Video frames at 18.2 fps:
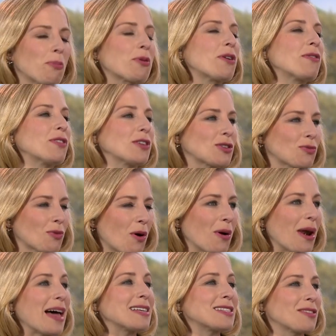previous
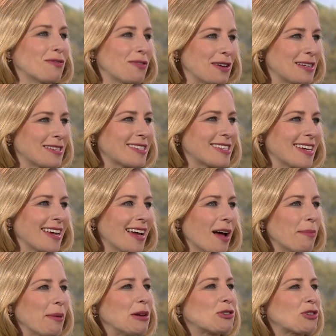role as a VC?
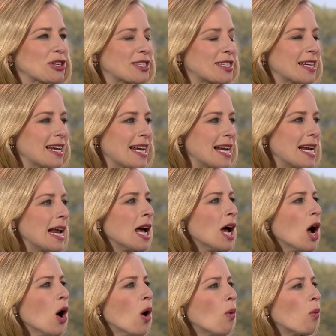I'm interested in
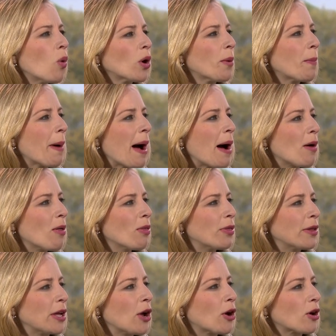what
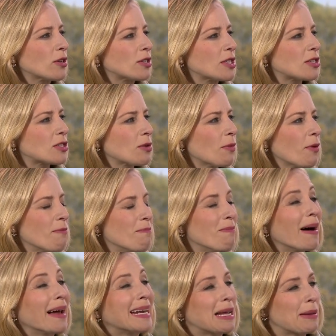about the ecosystem of
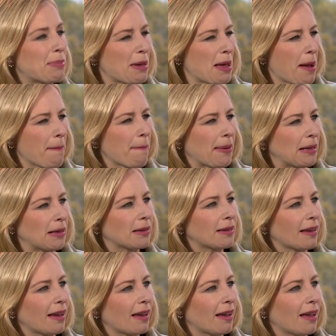money being
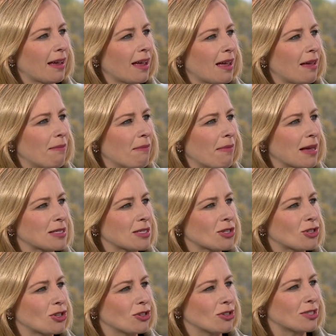built here in
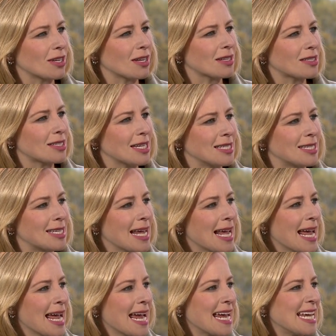Massachusetts? Yeah. Is
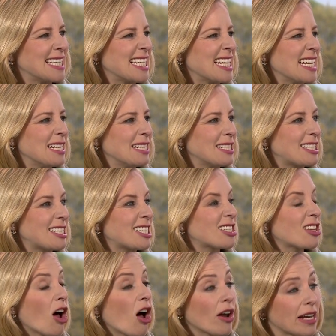is it
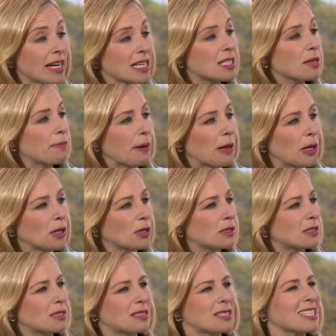starting to
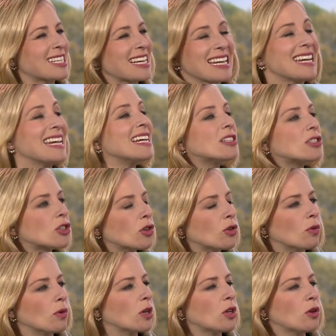build? Does it need
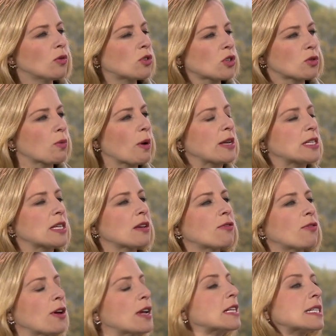to? Are you just waiting for